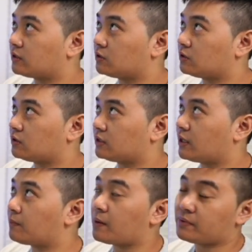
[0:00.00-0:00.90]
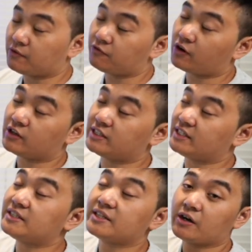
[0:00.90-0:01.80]
there might be a very
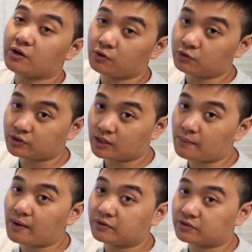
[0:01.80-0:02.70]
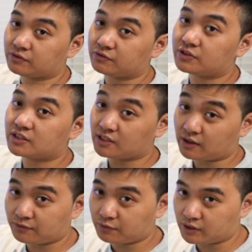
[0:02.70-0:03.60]
detailed amount of
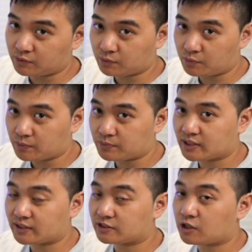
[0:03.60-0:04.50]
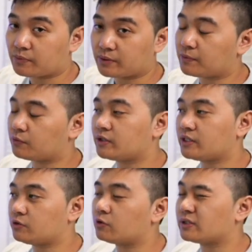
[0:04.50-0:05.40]
stuff within one particular topic, but really
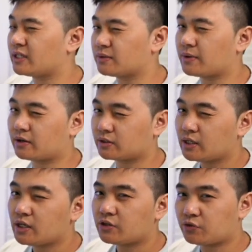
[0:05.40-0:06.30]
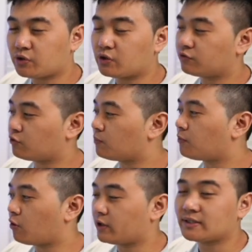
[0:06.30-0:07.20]
you only need about 3 or 4
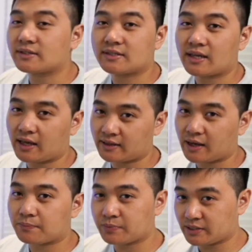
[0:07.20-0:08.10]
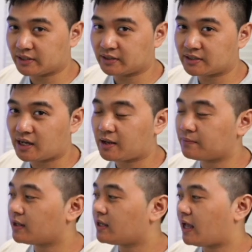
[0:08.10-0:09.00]
points at that particular
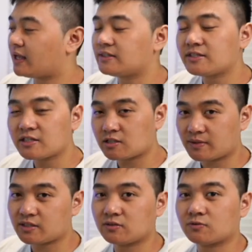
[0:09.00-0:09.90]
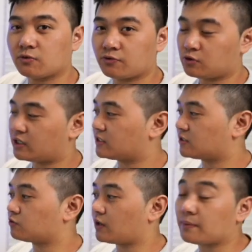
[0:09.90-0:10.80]
time. And this is especially useful if you're needing to
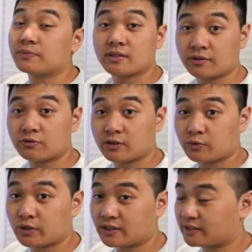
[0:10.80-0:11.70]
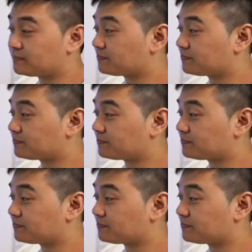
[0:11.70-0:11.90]
grab stuff really quickly.